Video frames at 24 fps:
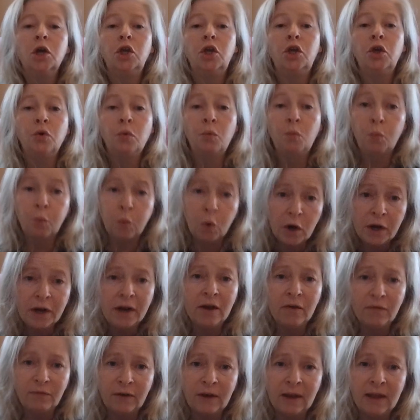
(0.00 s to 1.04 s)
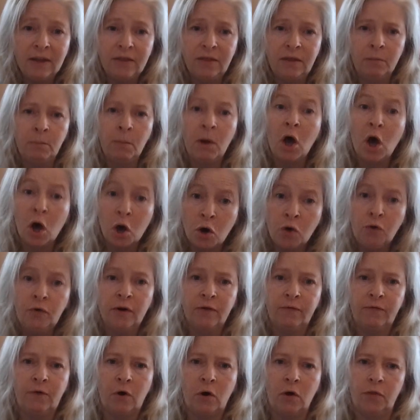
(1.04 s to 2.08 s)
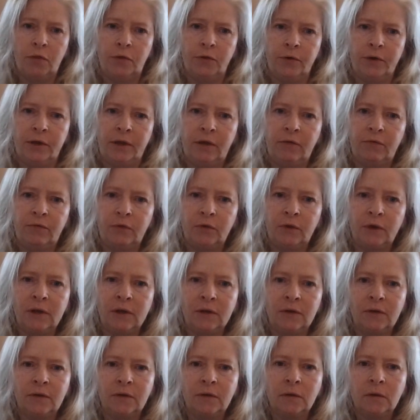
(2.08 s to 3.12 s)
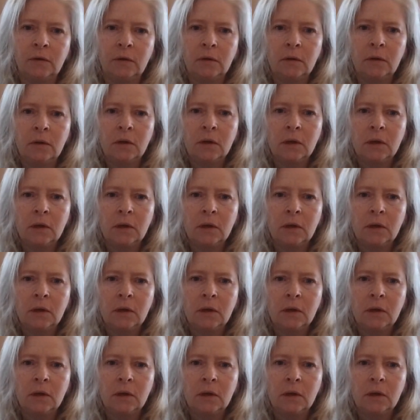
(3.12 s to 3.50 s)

you would have led them out of all their evilness.